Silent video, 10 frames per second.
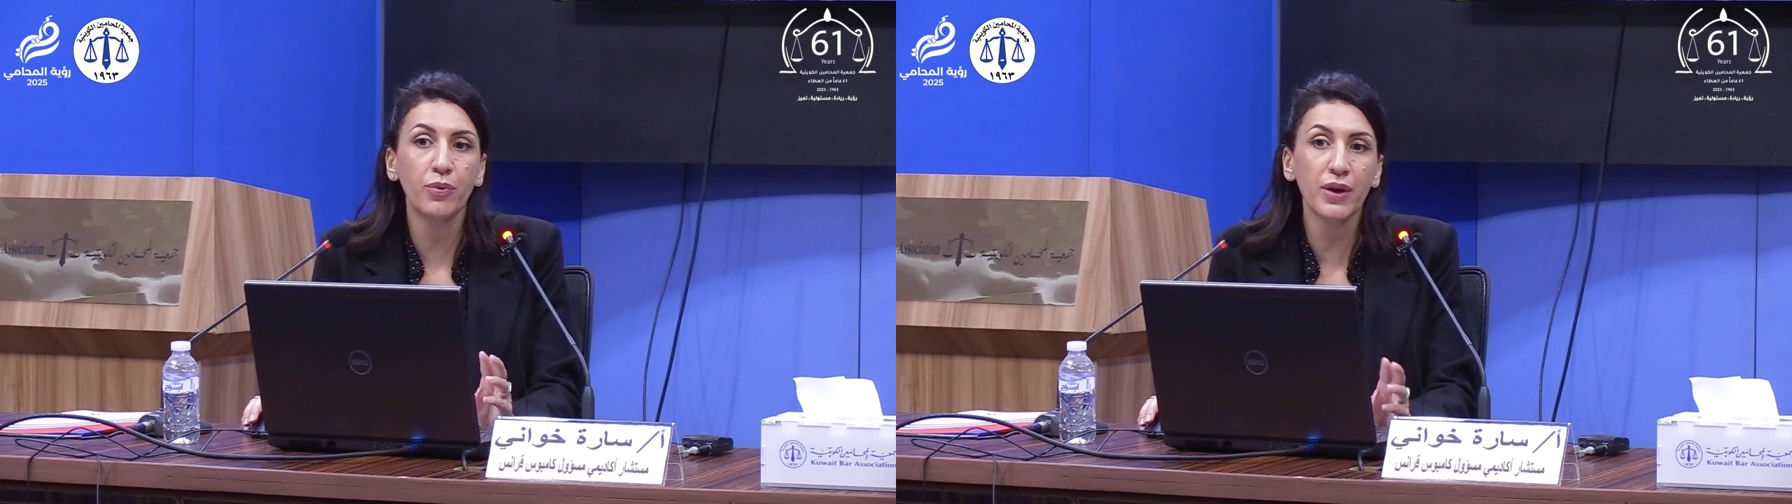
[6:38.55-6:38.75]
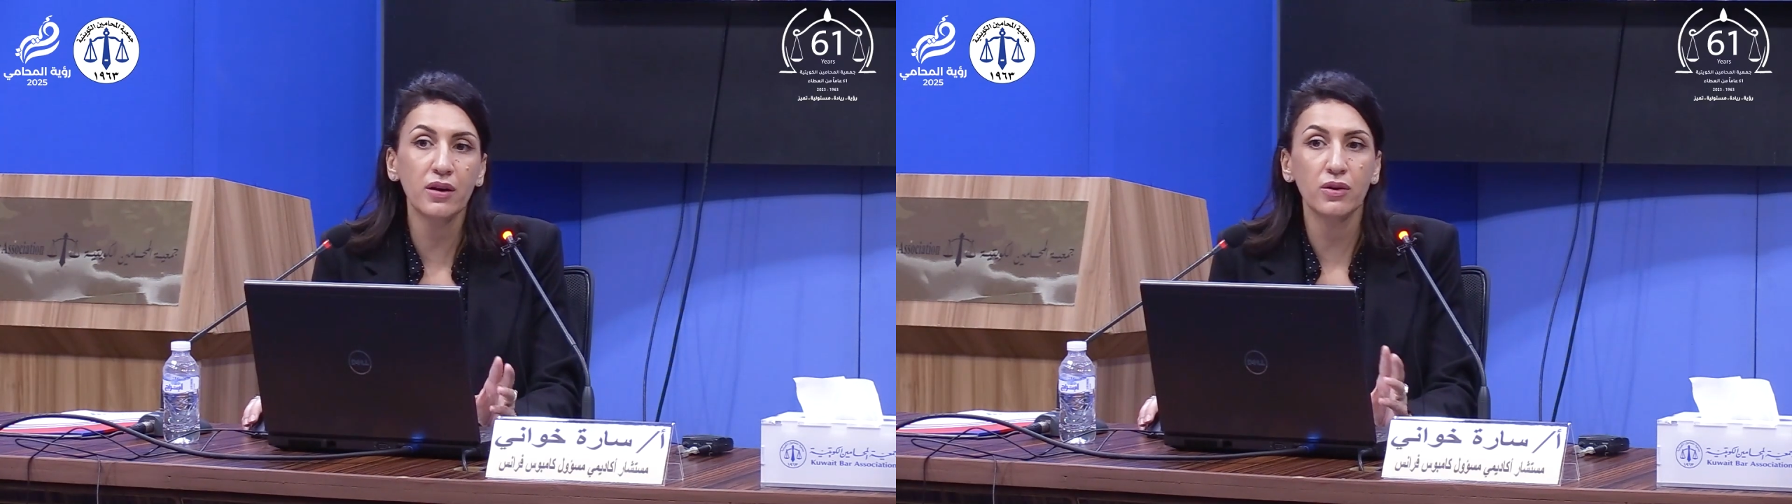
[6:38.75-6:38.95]

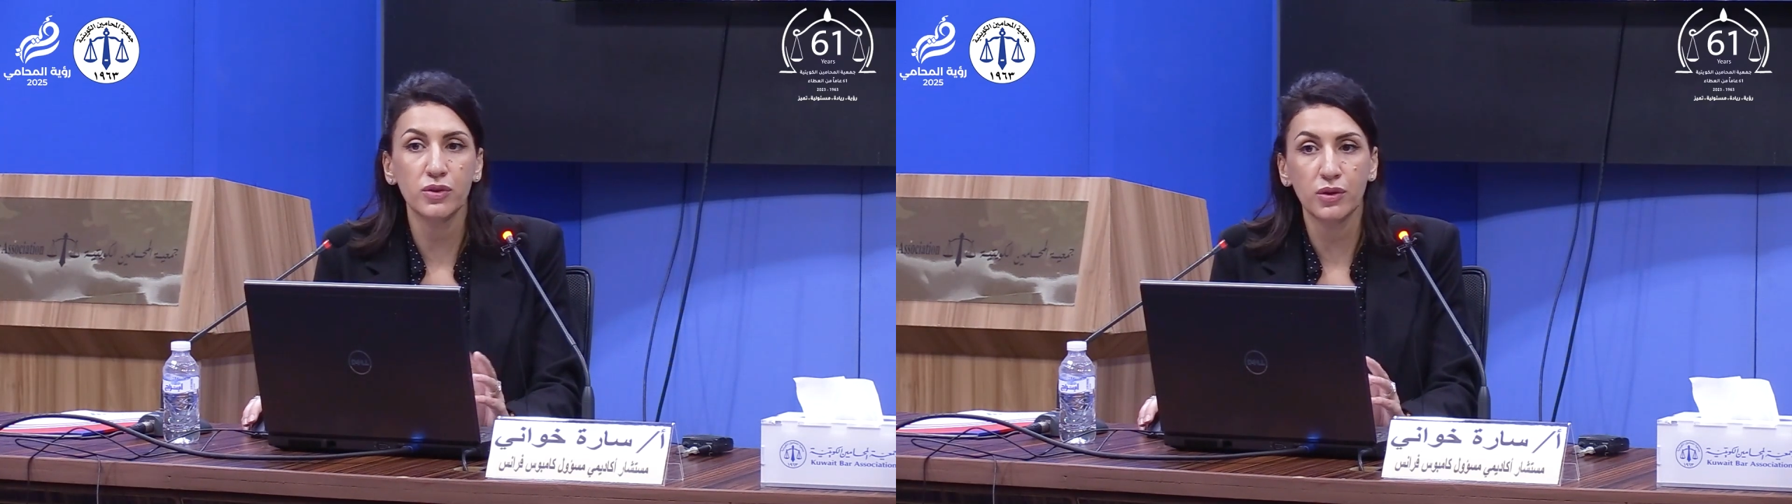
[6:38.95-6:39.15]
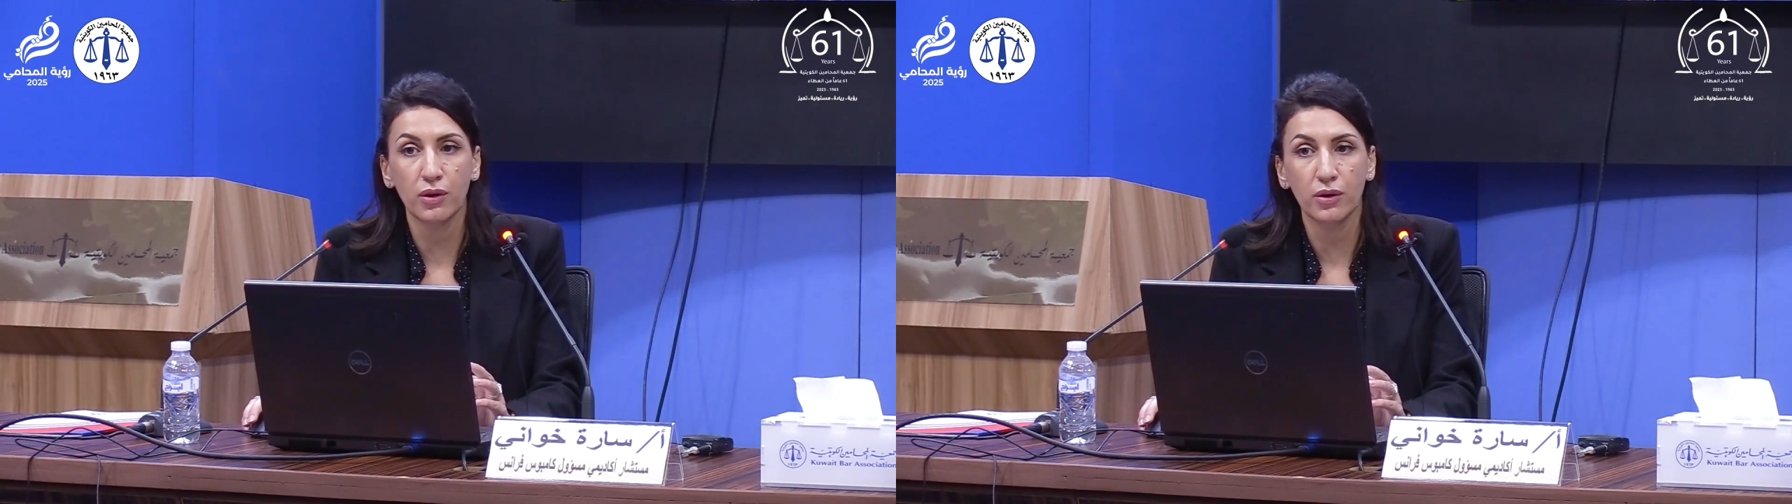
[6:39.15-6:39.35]

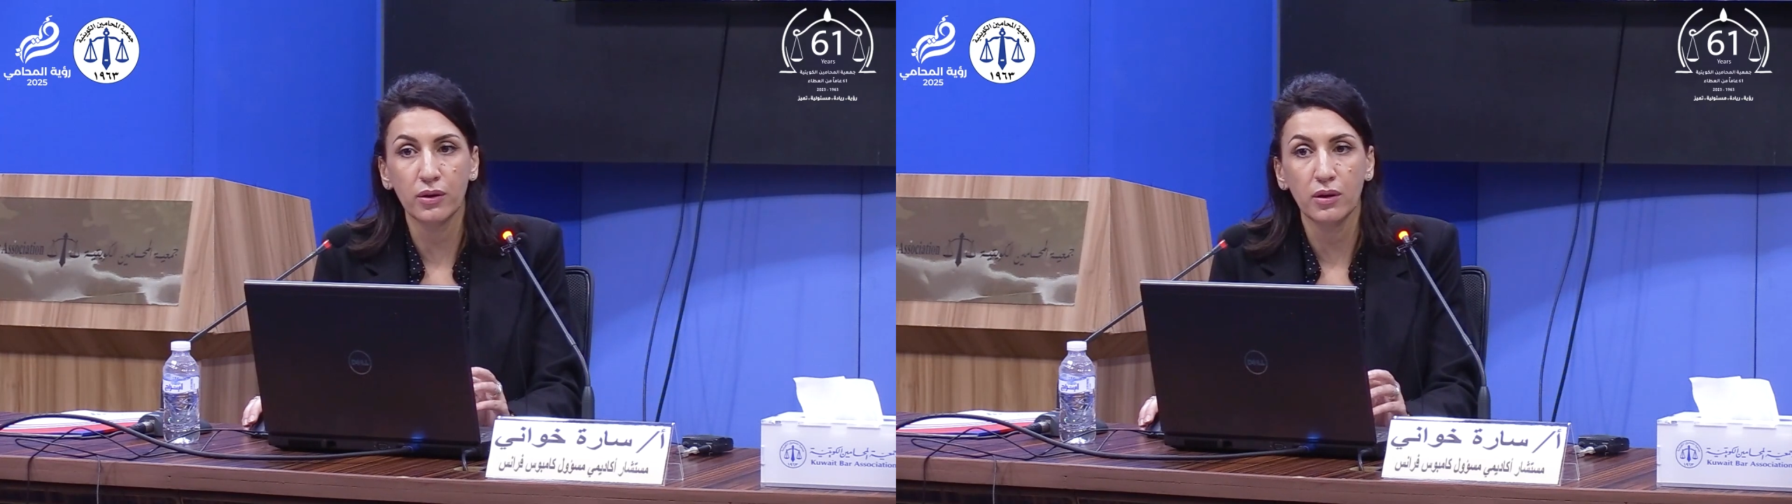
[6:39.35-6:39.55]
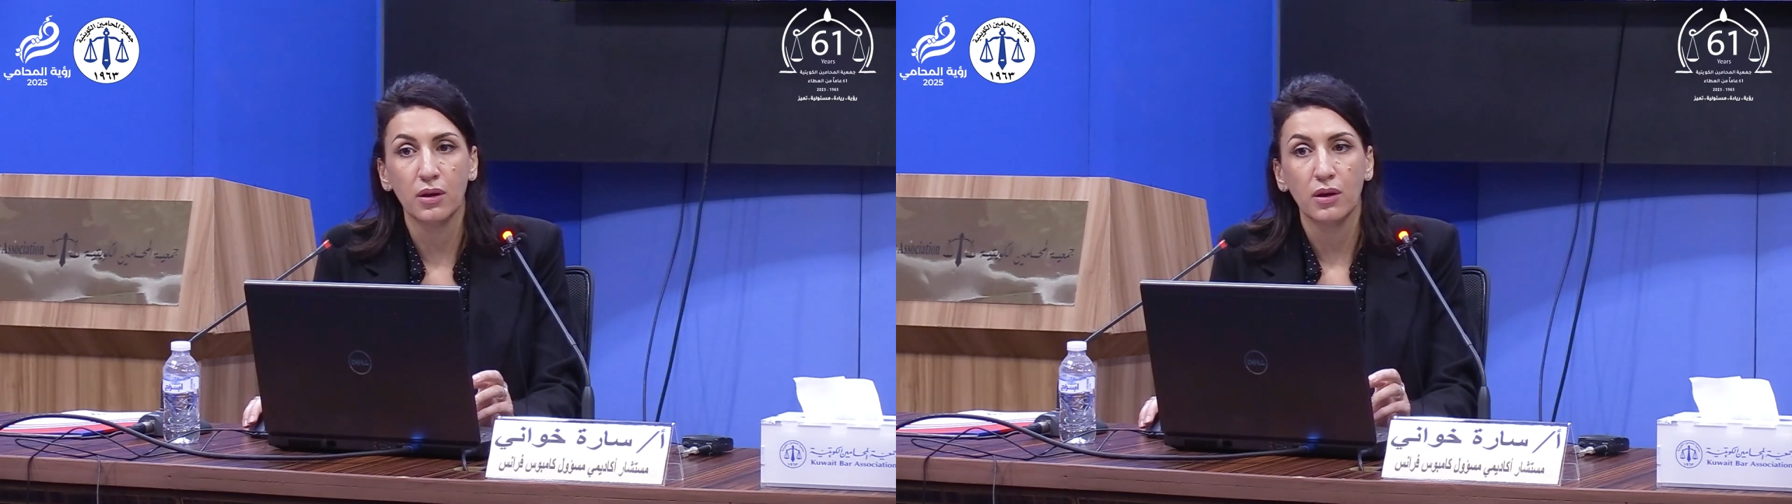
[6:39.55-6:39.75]
pre-consular